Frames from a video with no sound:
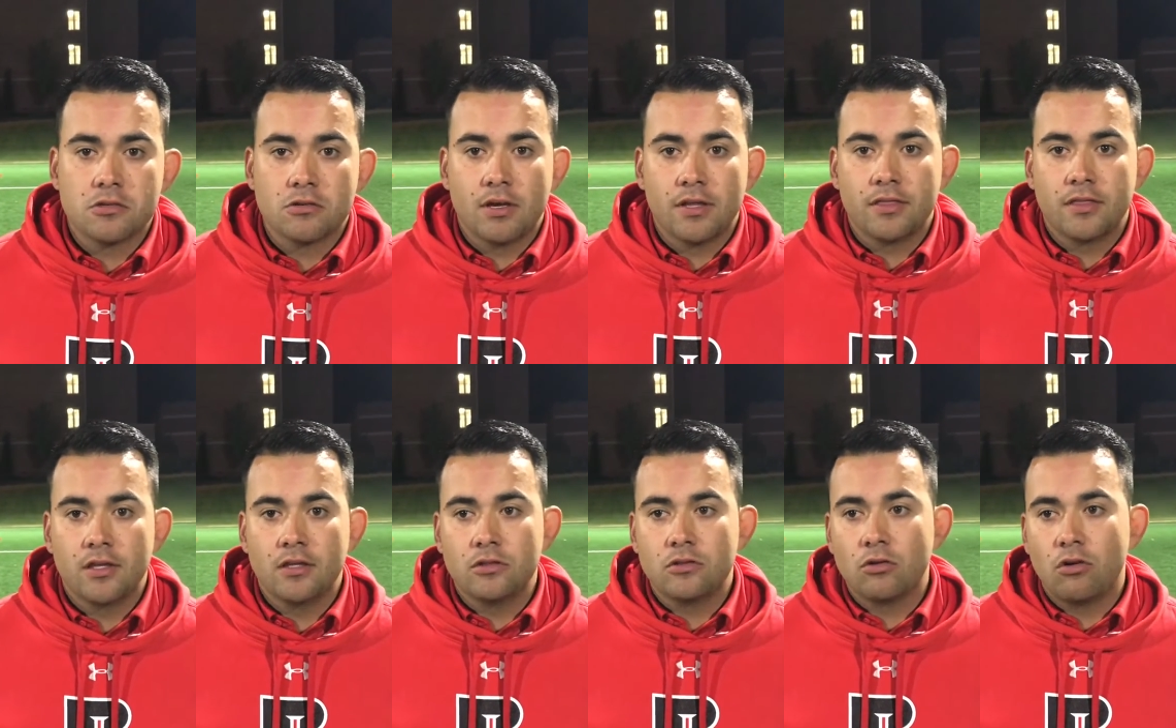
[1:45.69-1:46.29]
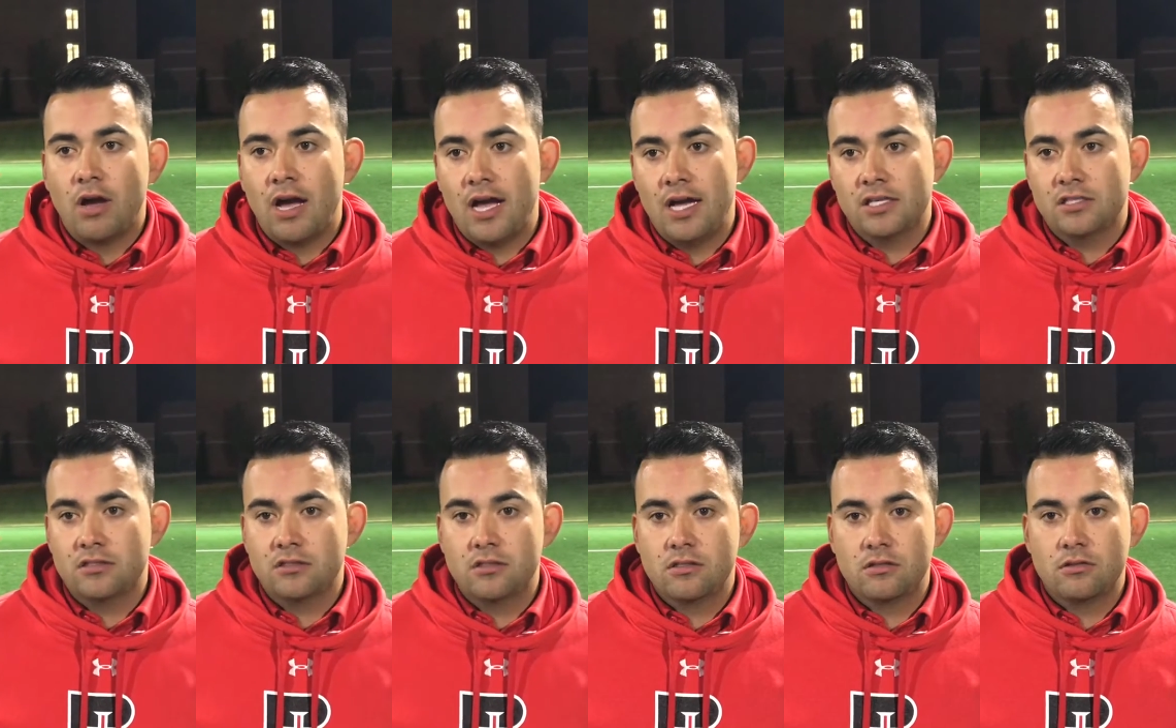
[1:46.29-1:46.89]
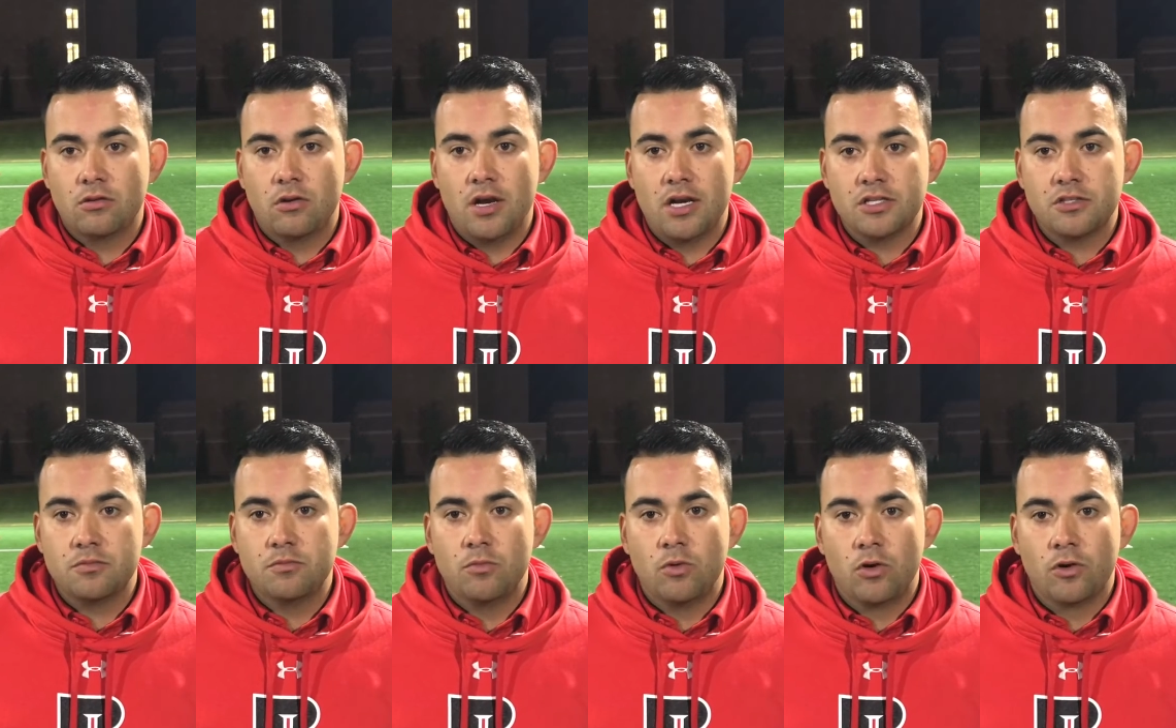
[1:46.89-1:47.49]
So I think to us to
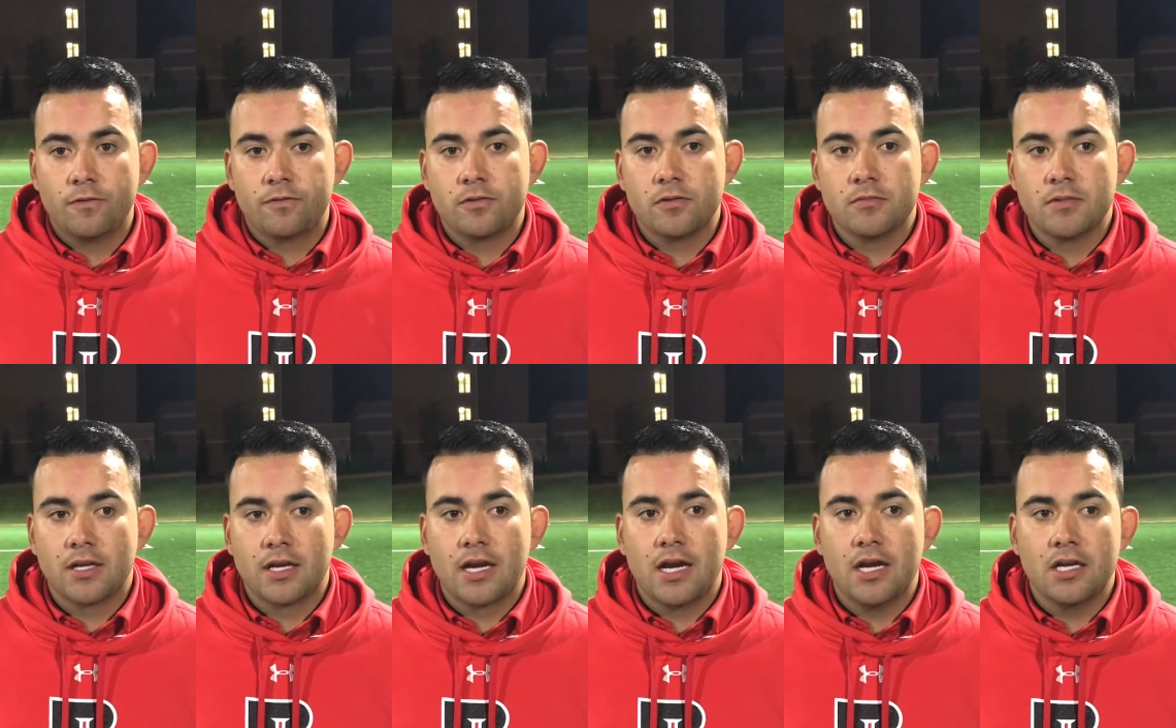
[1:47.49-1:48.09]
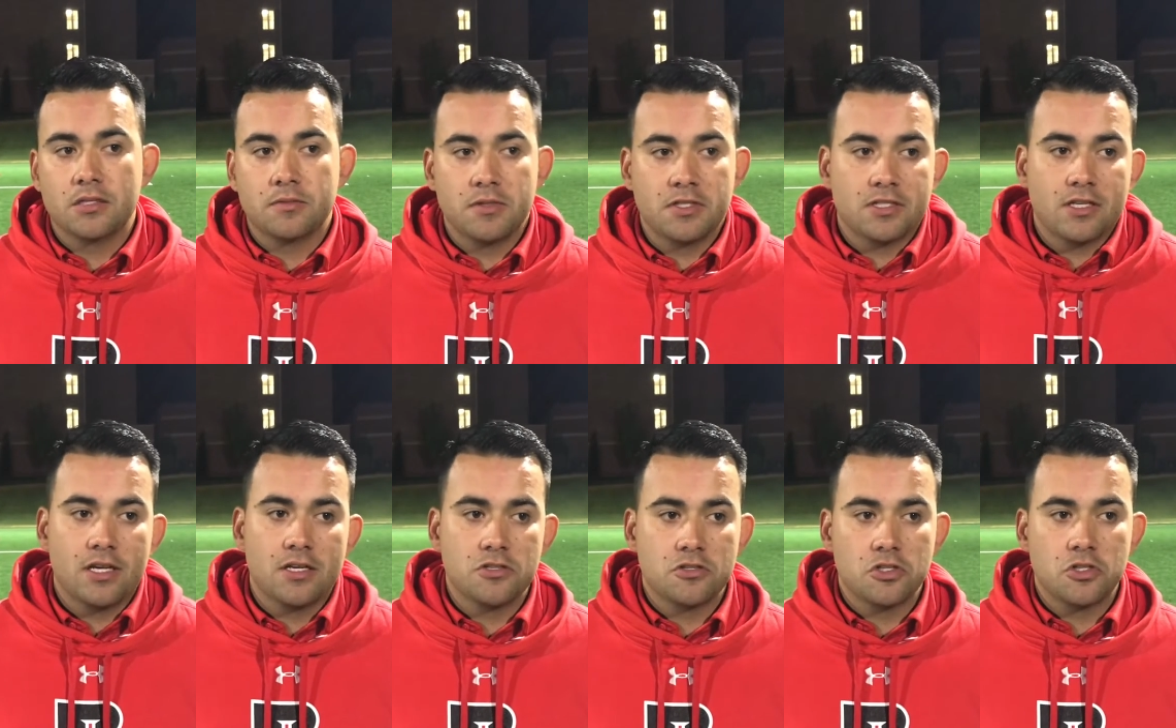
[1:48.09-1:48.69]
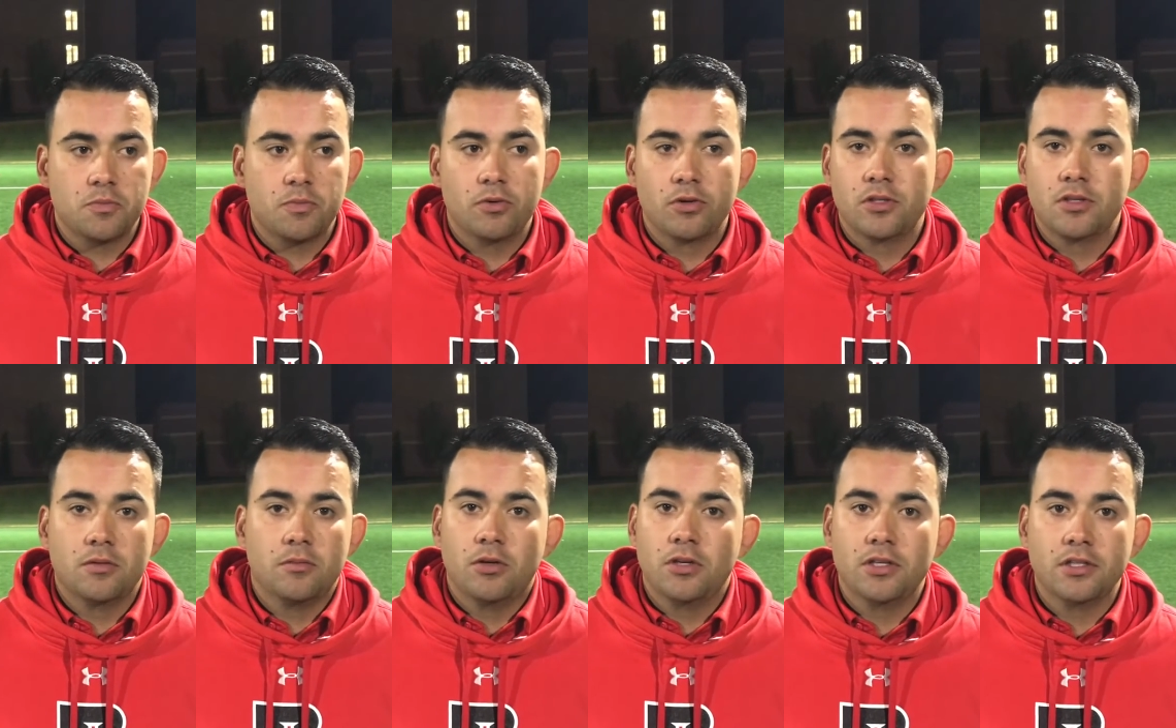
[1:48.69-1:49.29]
us more from the guys besides just putting
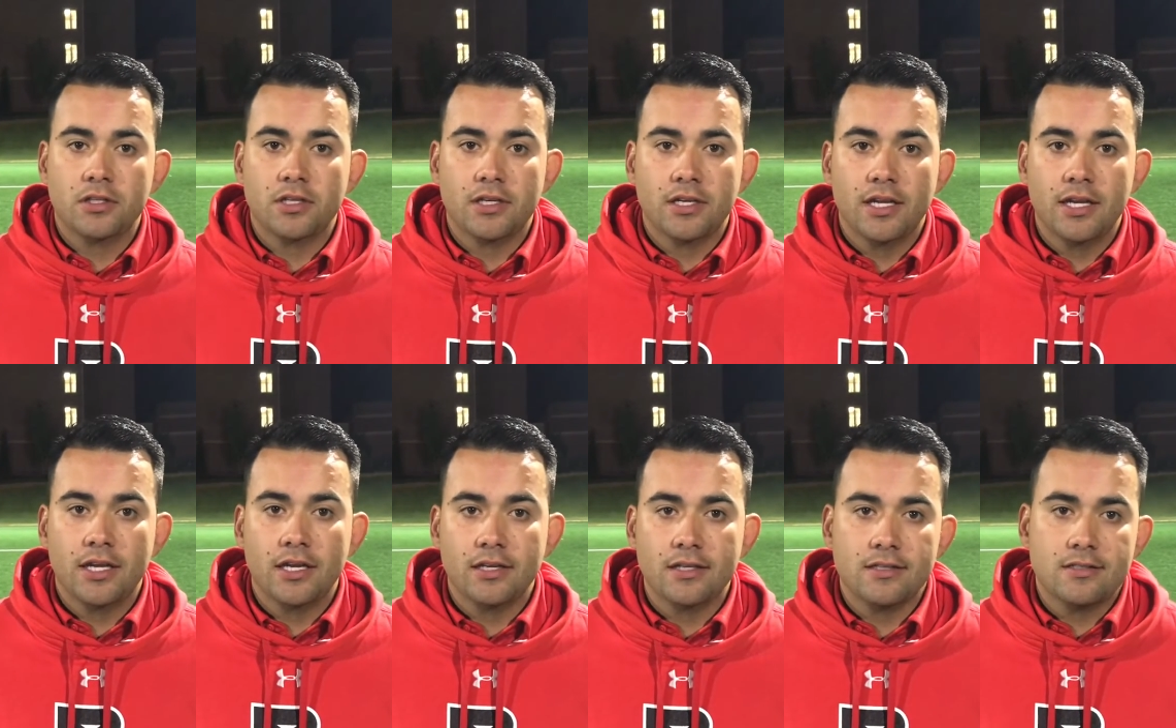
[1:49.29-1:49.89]
the ball in the net,